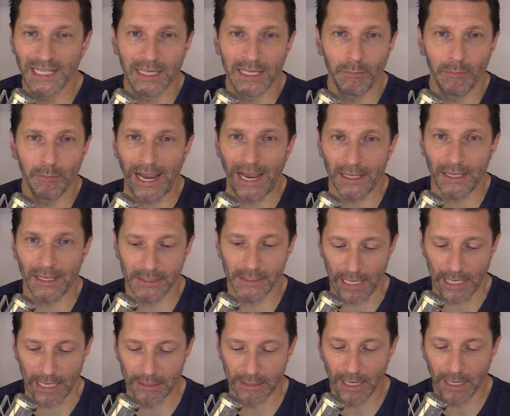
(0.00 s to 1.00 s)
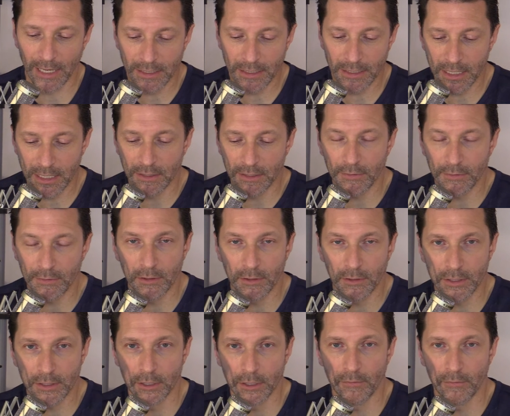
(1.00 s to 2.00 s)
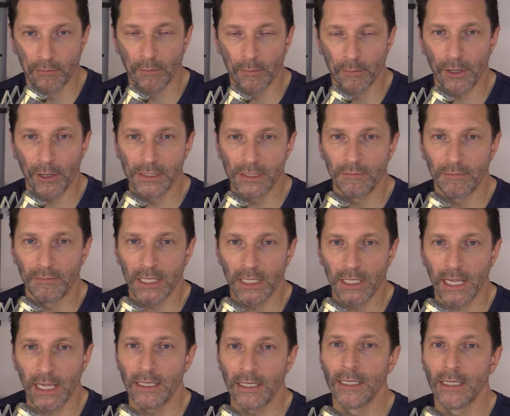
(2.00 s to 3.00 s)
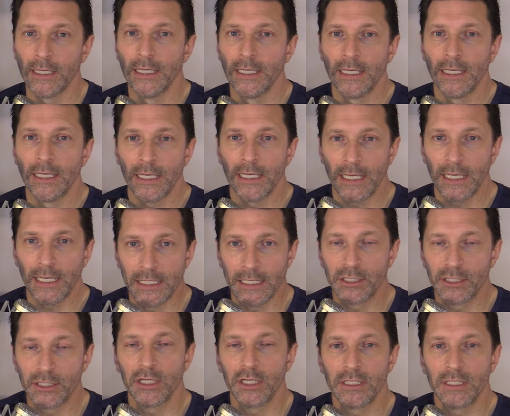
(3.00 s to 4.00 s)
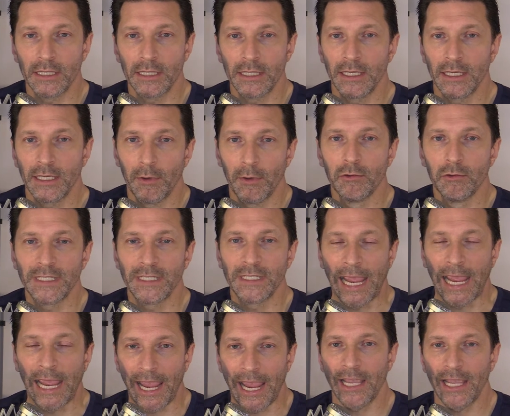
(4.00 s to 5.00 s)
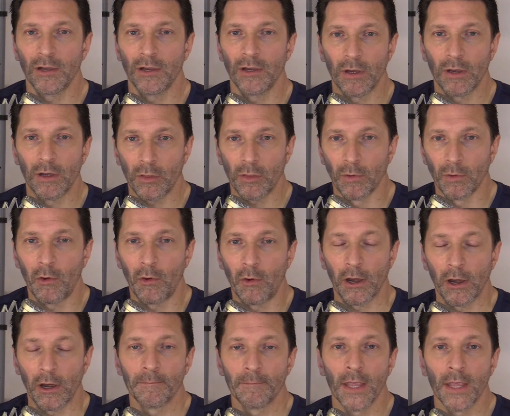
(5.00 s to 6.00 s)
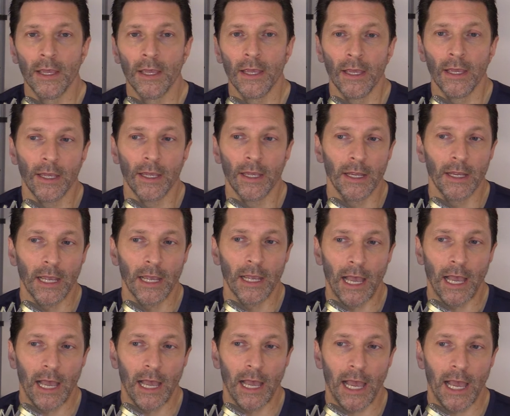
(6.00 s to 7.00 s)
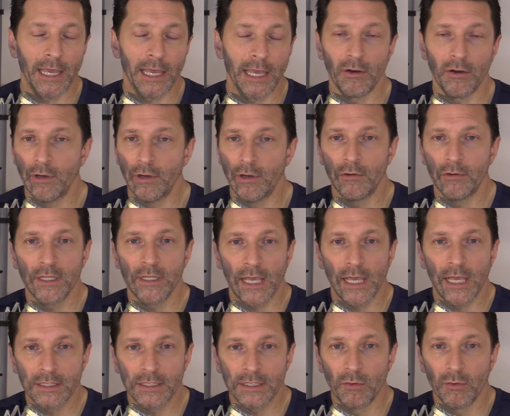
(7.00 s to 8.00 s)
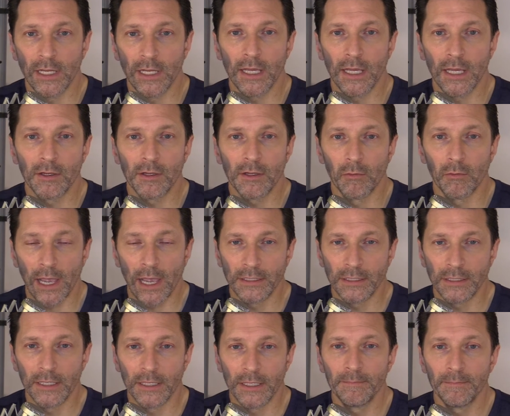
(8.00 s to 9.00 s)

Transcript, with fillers: past that. nineteen of thirty-two for a buck seventy-eight. He is just not the most accurate thrower. I don't know that that's going to get corrected.